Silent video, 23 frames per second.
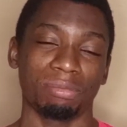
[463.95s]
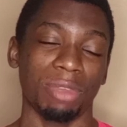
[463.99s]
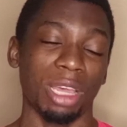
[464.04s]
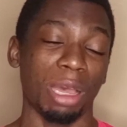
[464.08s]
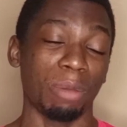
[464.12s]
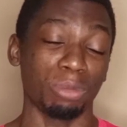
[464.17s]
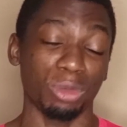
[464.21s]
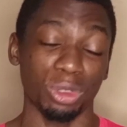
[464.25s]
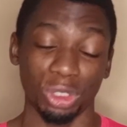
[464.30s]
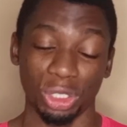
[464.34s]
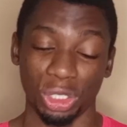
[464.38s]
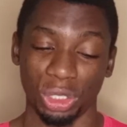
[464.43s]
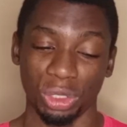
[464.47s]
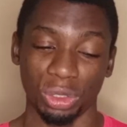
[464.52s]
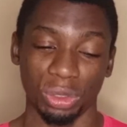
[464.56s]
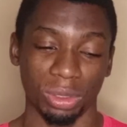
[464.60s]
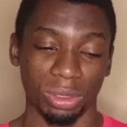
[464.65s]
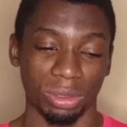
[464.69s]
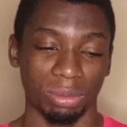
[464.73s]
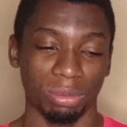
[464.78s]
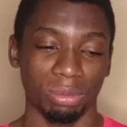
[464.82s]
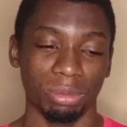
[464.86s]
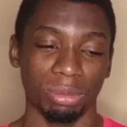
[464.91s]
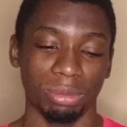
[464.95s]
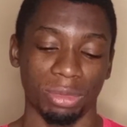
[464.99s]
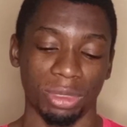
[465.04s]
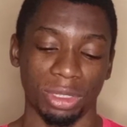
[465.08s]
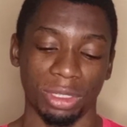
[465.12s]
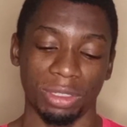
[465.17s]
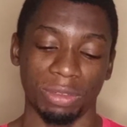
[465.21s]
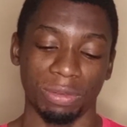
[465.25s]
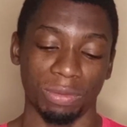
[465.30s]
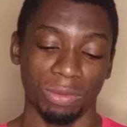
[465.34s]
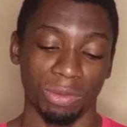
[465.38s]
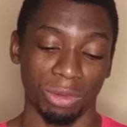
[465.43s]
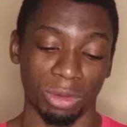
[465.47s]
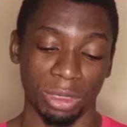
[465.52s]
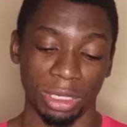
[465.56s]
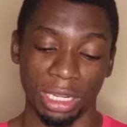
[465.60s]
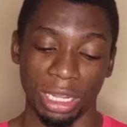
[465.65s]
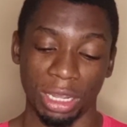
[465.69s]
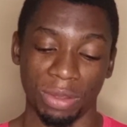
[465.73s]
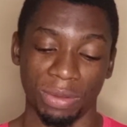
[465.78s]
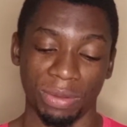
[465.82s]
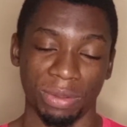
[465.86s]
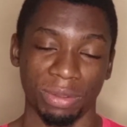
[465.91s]
I'm not sure, but for
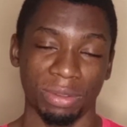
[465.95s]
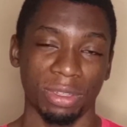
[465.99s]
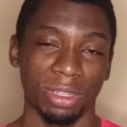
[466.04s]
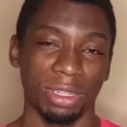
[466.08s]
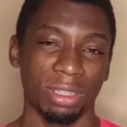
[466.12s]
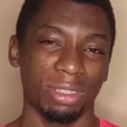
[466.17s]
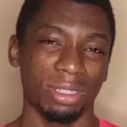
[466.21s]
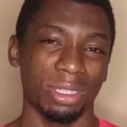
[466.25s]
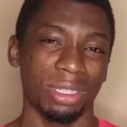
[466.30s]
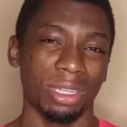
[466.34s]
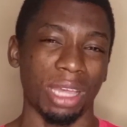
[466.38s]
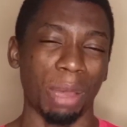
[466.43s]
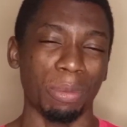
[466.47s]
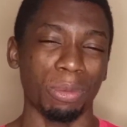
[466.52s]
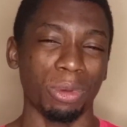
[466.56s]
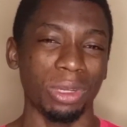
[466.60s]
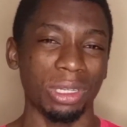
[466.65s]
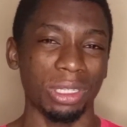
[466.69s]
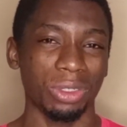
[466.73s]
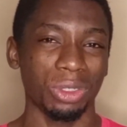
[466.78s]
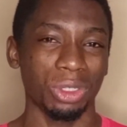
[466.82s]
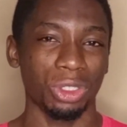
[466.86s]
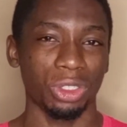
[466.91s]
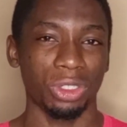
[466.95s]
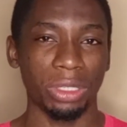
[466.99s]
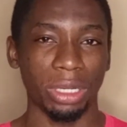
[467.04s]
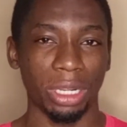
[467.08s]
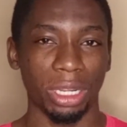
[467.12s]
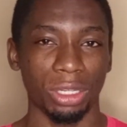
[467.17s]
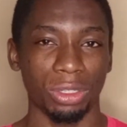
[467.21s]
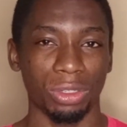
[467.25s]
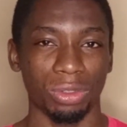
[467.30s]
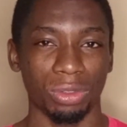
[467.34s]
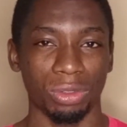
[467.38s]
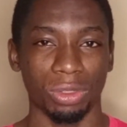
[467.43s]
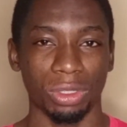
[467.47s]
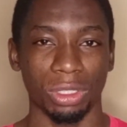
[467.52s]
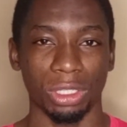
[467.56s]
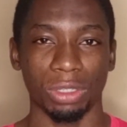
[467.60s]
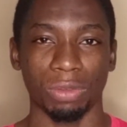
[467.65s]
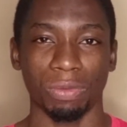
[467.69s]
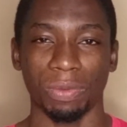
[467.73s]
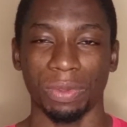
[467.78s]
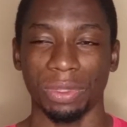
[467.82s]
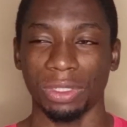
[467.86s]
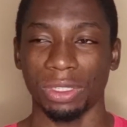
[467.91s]
now, I'm only going to try to use
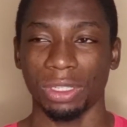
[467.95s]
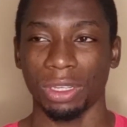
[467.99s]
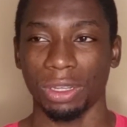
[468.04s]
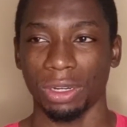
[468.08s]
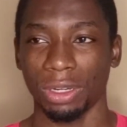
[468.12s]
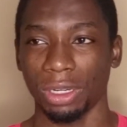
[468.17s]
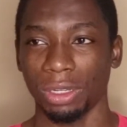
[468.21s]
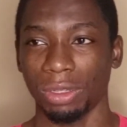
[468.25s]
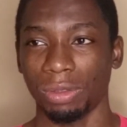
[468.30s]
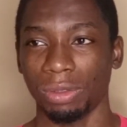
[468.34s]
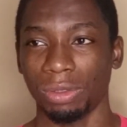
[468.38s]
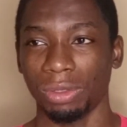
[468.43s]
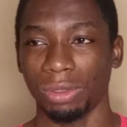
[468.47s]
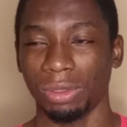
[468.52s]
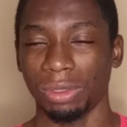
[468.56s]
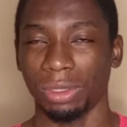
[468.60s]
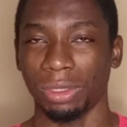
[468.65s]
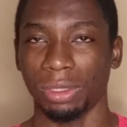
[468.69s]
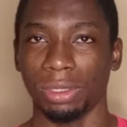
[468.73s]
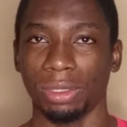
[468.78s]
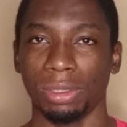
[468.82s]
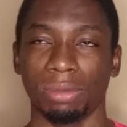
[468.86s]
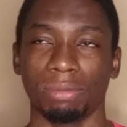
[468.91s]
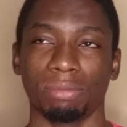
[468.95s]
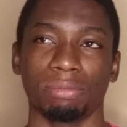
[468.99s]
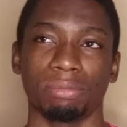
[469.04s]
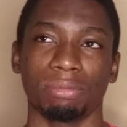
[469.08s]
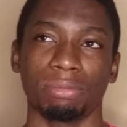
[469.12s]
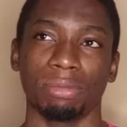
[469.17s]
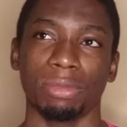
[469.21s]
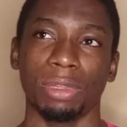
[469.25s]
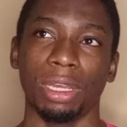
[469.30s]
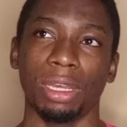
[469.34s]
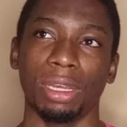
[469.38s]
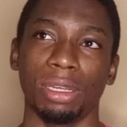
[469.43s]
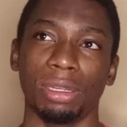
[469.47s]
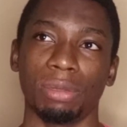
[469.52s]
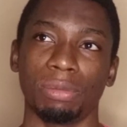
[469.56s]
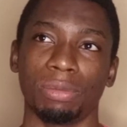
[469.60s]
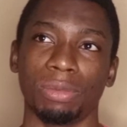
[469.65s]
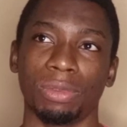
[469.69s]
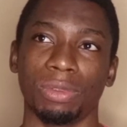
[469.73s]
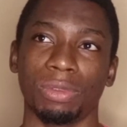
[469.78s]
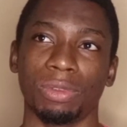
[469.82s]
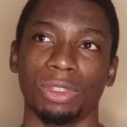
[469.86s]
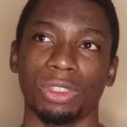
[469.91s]
it with Skrill, or
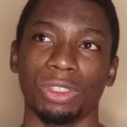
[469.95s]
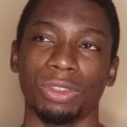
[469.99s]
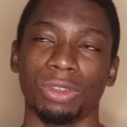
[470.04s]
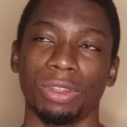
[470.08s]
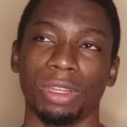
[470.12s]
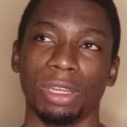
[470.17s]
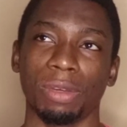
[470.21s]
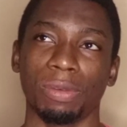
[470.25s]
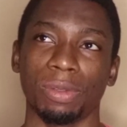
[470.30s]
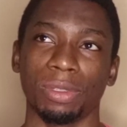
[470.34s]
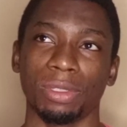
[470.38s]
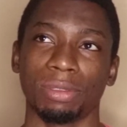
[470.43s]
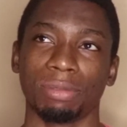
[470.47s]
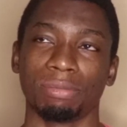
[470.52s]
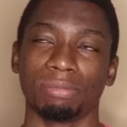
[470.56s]
what's the other one?